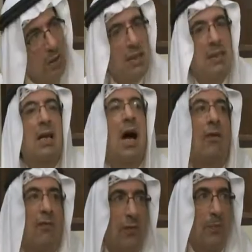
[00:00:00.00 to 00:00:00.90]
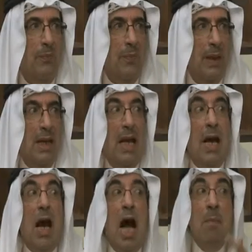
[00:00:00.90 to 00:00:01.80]
is love.
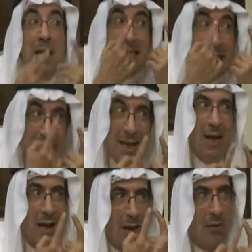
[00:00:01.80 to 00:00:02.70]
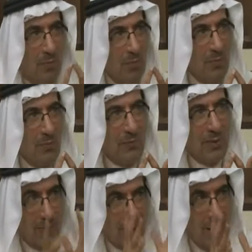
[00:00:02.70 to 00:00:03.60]
A mystical love.
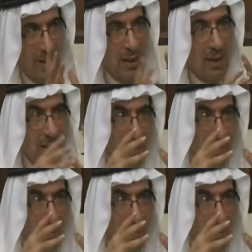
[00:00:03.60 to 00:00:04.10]
Okay, it's a